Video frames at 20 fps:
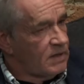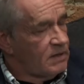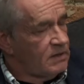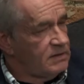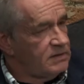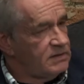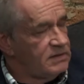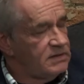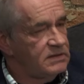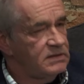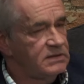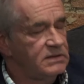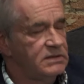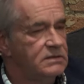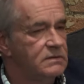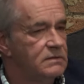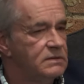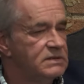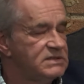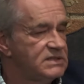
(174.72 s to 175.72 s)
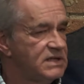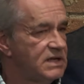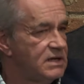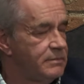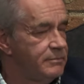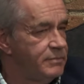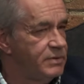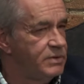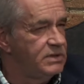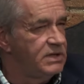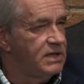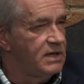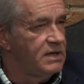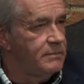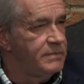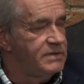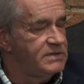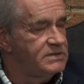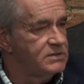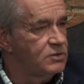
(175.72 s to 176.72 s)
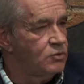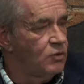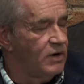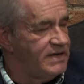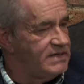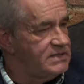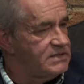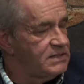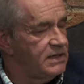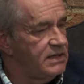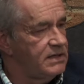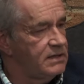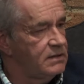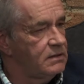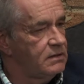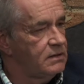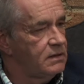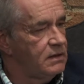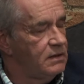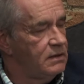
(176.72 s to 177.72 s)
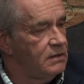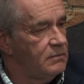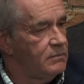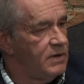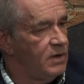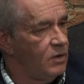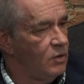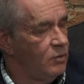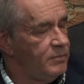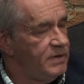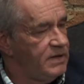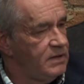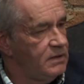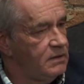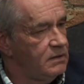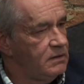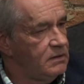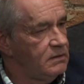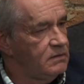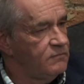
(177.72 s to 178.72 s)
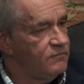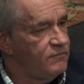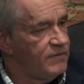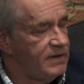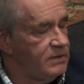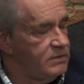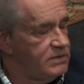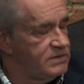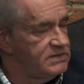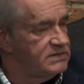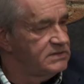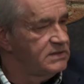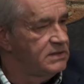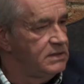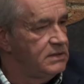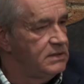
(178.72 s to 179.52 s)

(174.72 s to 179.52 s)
I think the Startup Bootcamp is great at helping founders